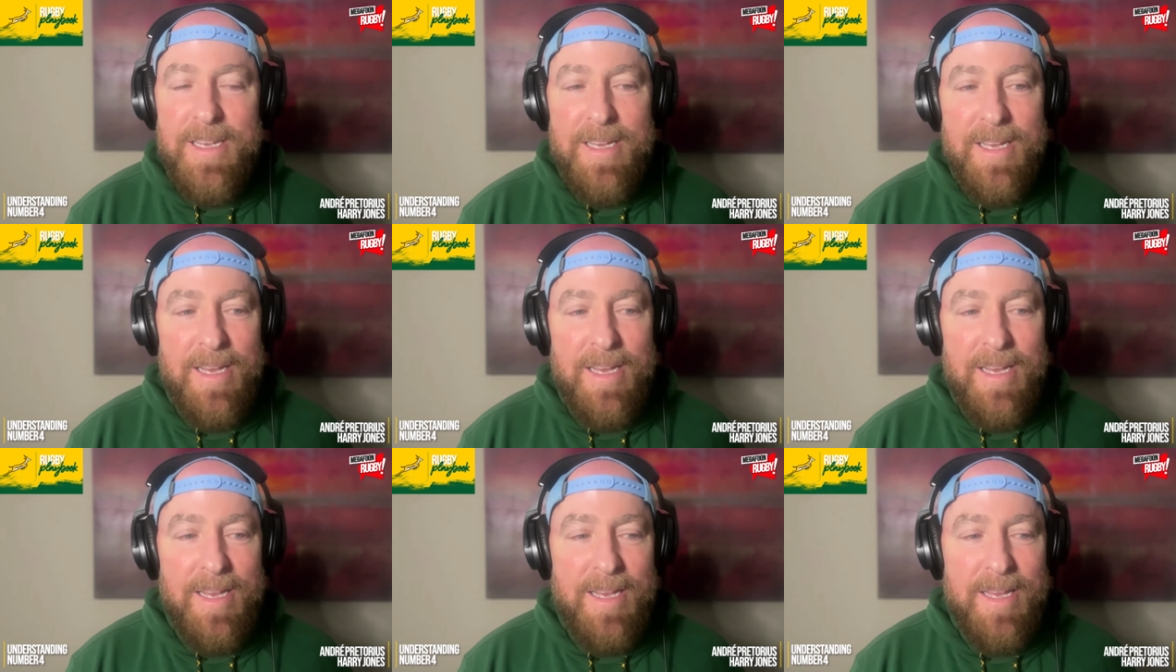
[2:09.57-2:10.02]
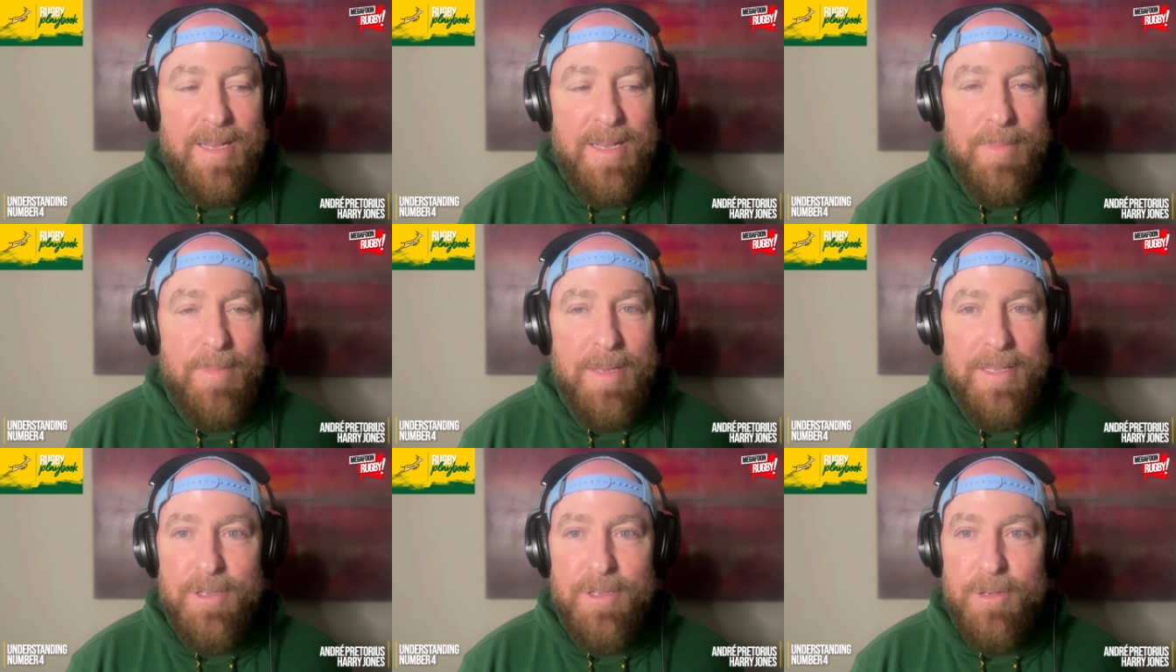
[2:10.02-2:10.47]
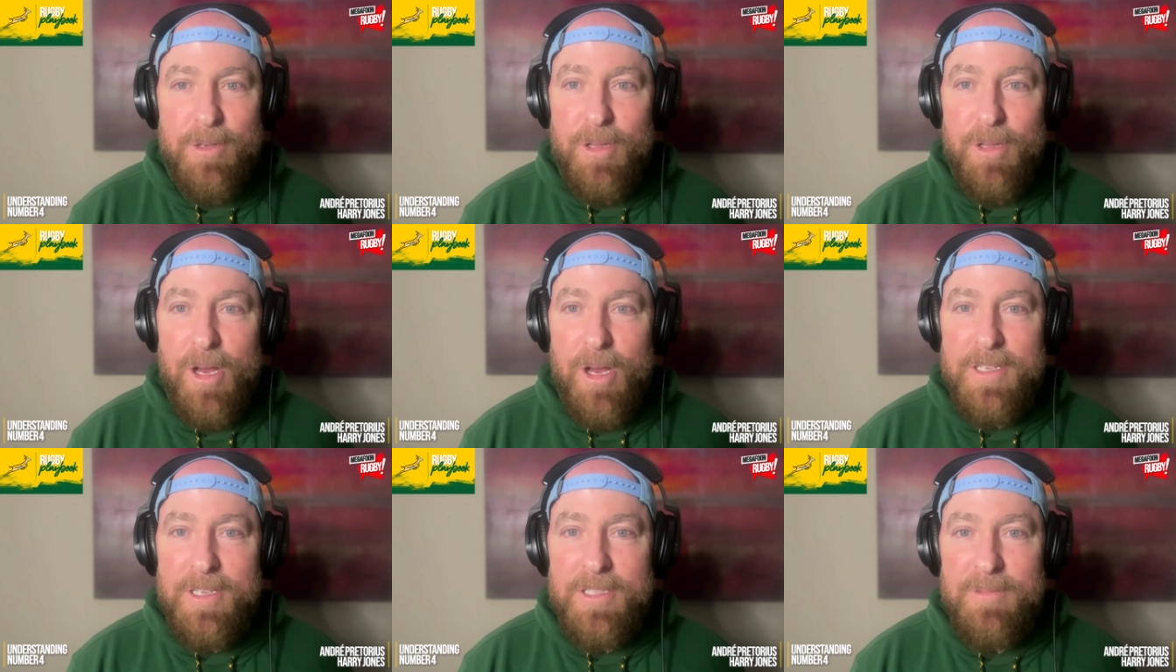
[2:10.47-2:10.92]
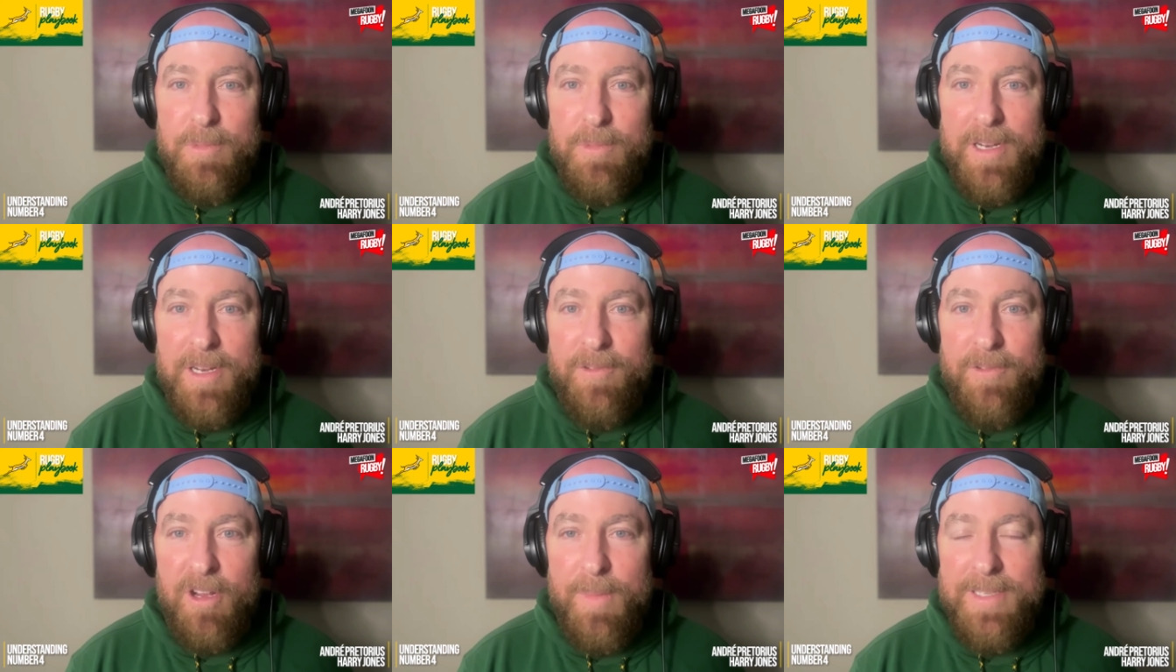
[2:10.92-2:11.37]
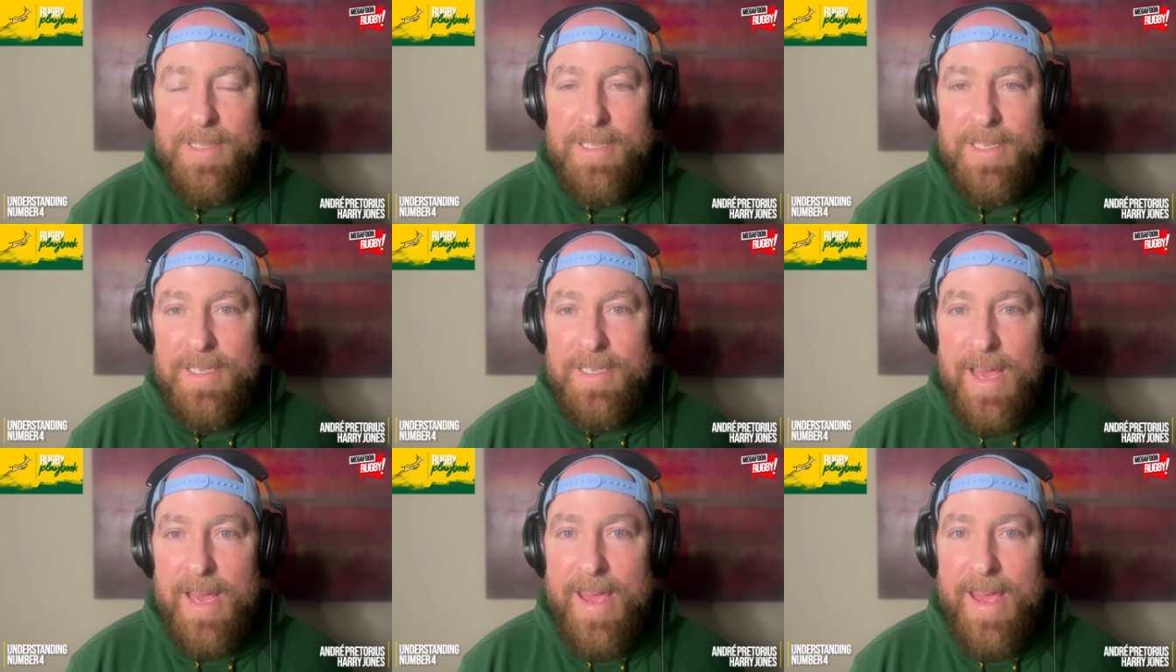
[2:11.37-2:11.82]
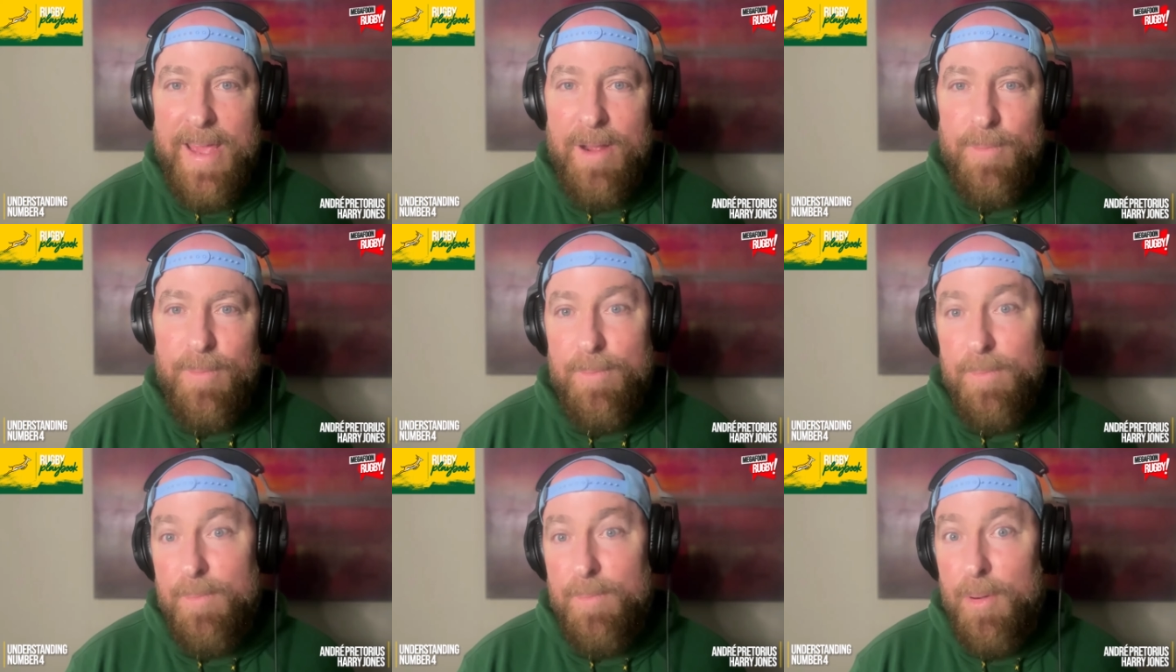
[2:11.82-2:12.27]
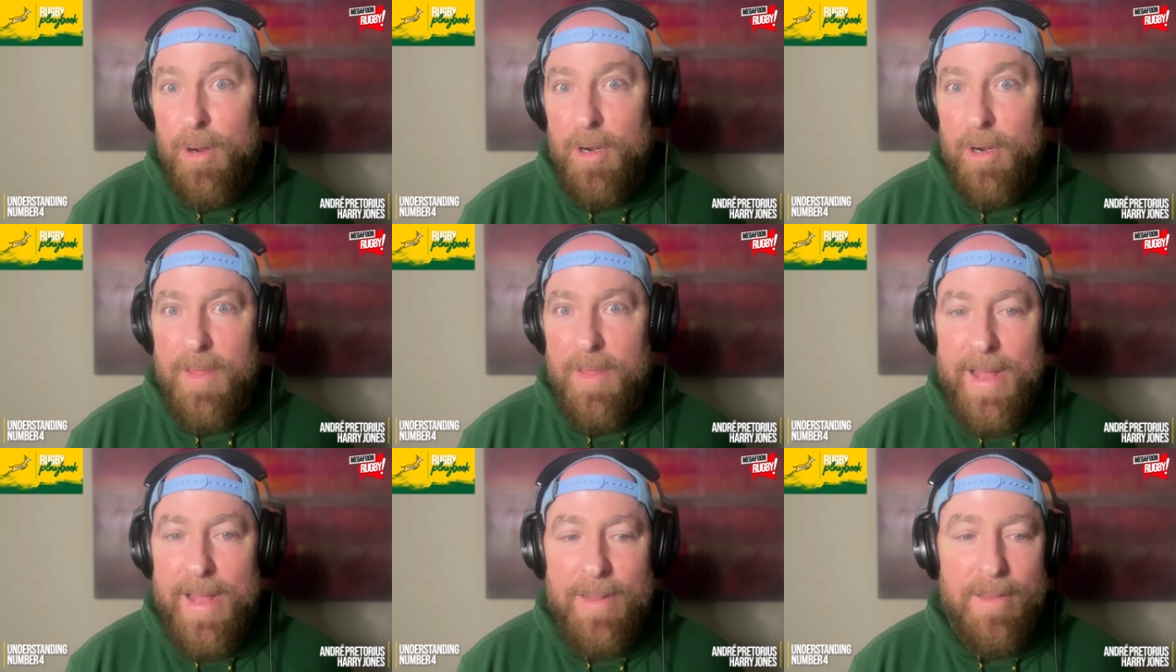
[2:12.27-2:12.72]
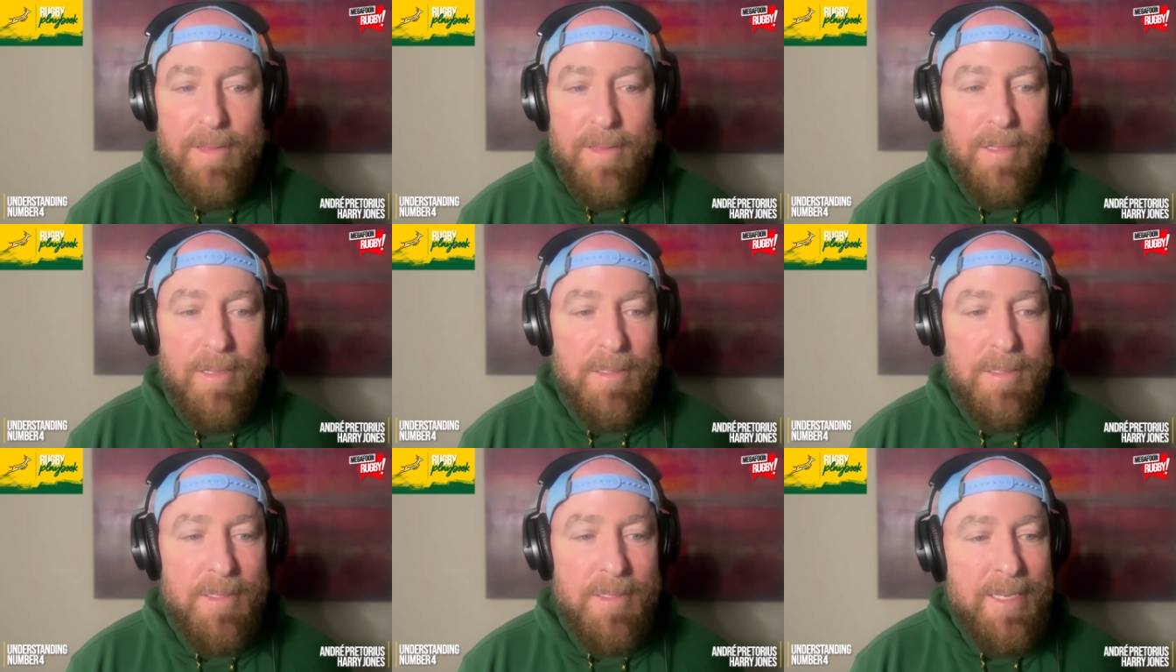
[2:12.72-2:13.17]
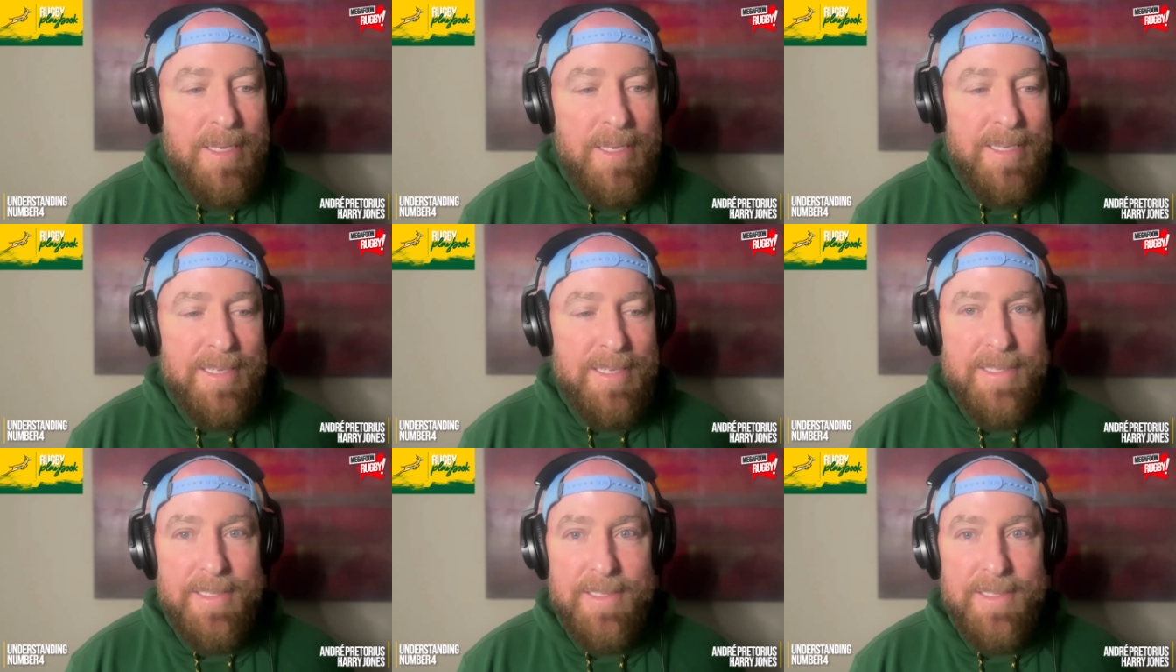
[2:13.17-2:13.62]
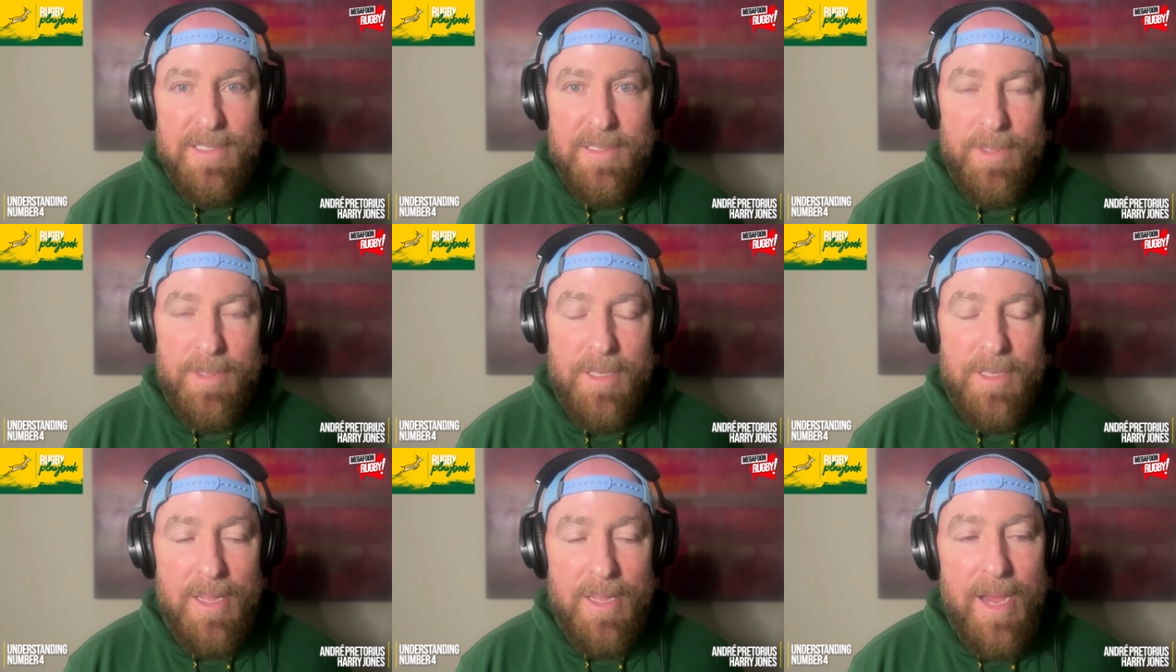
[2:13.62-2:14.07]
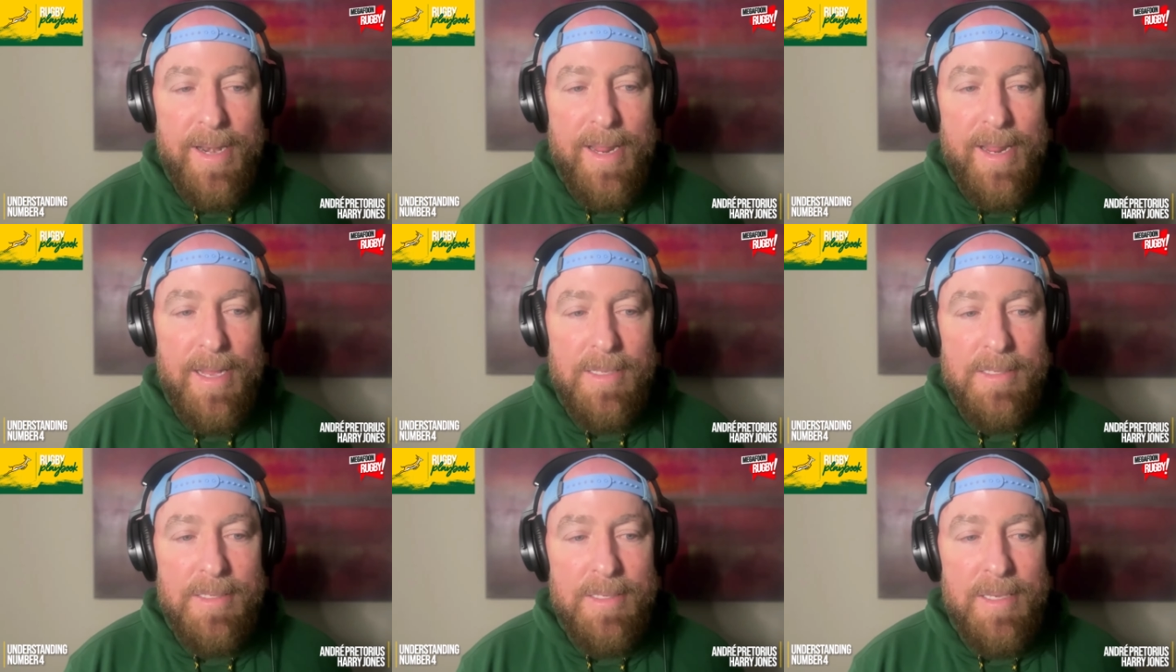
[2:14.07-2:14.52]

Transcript: And so locks, we're going to talk about today, are part of that little system in the lineouts.